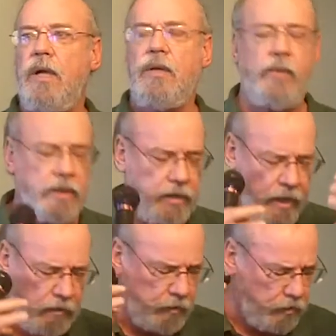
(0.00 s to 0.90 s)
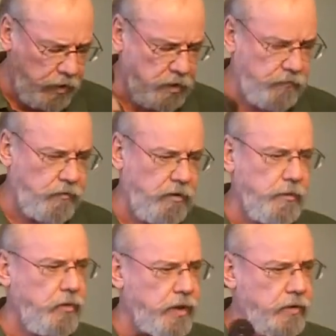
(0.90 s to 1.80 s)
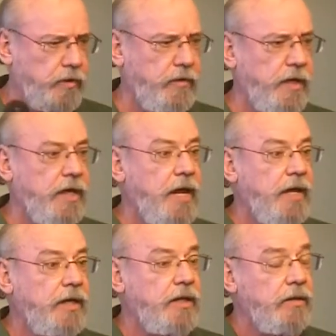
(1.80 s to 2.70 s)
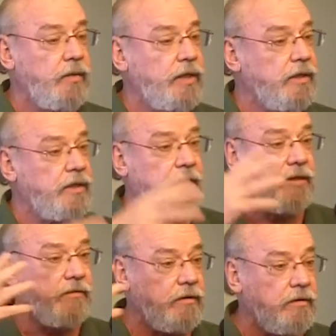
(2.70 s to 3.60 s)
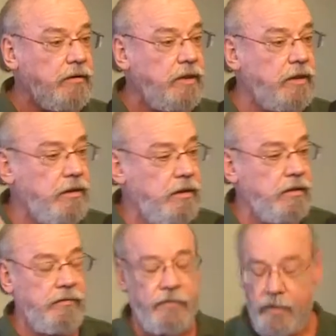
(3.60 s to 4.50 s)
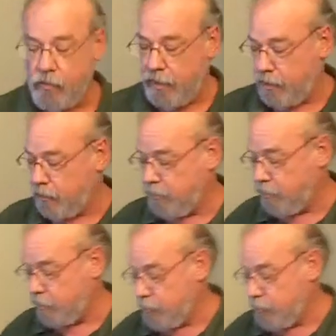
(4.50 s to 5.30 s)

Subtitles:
And we allow to transform the way we think. And then we can think in a free way and in a